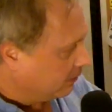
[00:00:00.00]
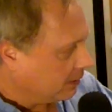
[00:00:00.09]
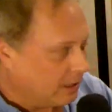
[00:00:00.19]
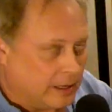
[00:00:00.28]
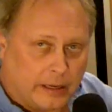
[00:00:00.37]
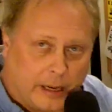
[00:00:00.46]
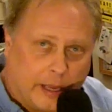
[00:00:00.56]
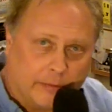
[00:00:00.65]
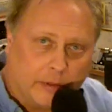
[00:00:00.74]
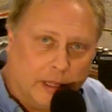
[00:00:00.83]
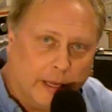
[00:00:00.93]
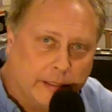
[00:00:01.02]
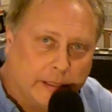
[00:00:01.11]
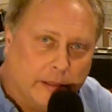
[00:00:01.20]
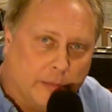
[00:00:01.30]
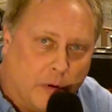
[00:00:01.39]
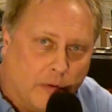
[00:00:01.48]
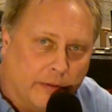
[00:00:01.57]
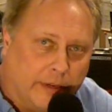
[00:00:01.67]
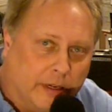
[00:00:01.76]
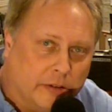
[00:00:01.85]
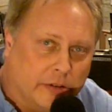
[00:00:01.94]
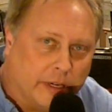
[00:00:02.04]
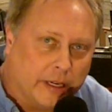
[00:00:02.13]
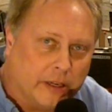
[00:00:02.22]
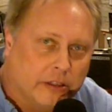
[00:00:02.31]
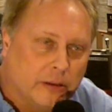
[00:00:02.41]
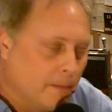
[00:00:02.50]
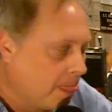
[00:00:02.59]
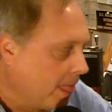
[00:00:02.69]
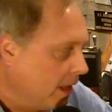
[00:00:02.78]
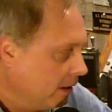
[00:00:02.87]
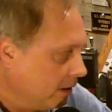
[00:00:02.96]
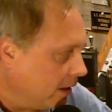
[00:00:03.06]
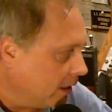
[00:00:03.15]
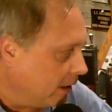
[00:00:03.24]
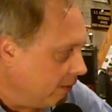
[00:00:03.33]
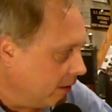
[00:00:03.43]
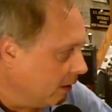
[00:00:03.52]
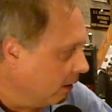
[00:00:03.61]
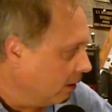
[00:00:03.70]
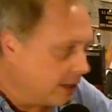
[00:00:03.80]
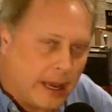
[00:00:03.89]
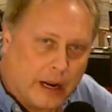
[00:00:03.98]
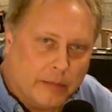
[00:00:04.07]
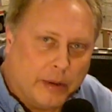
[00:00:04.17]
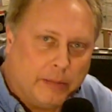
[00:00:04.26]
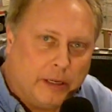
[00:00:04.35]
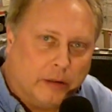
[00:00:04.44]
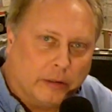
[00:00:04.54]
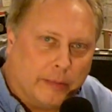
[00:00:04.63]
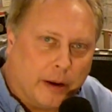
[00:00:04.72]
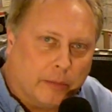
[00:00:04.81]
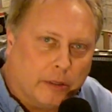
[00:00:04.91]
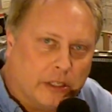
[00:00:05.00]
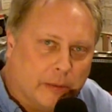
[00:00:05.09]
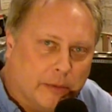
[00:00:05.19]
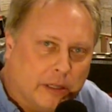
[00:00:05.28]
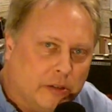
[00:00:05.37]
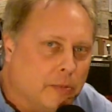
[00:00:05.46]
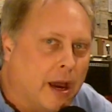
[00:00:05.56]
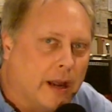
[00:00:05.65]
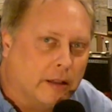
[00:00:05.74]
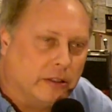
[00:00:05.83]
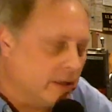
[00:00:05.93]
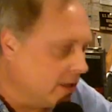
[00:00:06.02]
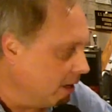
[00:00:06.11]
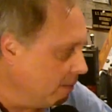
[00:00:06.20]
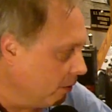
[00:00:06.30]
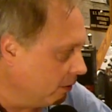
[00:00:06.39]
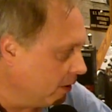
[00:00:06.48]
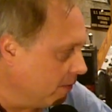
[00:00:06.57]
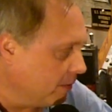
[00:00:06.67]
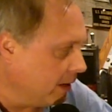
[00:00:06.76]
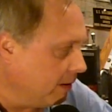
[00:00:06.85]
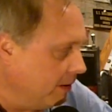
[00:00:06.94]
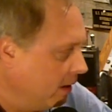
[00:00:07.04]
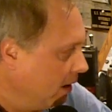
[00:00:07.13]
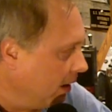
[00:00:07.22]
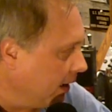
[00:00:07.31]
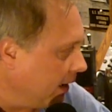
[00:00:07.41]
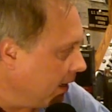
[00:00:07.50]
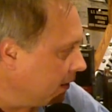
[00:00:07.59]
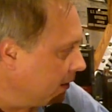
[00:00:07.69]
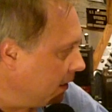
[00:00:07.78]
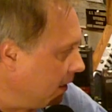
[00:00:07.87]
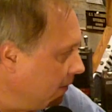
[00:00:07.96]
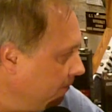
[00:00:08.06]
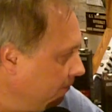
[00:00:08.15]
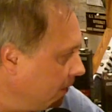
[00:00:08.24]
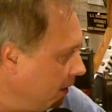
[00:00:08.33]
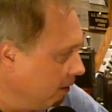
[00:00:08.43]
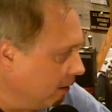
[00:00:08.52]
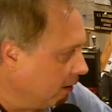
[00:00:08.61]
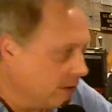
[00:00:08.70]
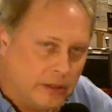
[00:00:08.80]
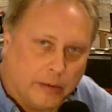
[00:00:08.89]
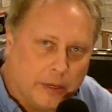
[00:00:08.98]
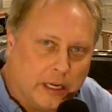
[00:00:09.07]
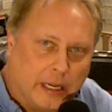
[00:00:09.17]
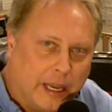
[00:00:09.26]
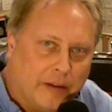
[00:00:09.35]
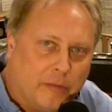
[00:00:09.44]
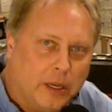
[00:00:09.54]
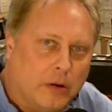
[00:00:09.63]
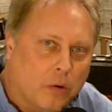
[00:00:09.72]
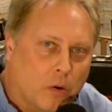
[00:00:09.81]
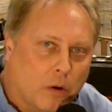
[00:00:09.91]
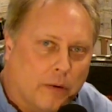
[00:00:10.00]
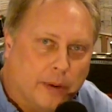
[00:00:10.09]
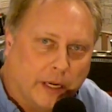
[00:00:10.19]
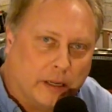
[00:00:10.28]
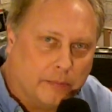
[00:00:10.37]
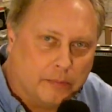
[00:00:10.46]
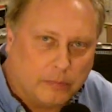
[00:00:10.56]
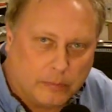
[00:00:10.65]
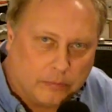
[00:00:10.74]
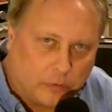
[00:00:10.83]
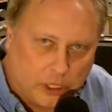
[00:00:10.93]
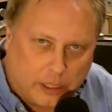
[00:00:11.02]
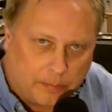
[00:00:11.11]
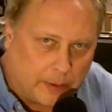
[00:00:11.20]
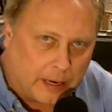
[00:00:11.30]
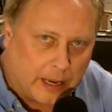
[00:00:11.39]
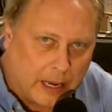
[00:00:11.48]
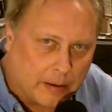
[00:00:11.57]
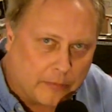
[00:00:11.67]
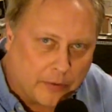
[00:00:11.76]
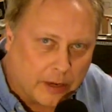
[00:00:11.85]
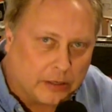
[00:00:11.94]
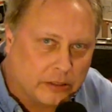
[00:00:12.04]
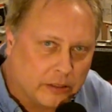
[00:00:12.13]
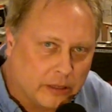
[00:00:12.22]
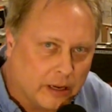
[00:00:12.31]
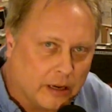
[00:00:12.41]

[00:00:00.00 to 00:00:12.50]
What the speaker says: kind of collected them over the years, I guess. Thought I'd give you a little look at them. Maybe you'll remember some of these models. Most of them I got either somebody gave me or picked up cheap at a ham fest,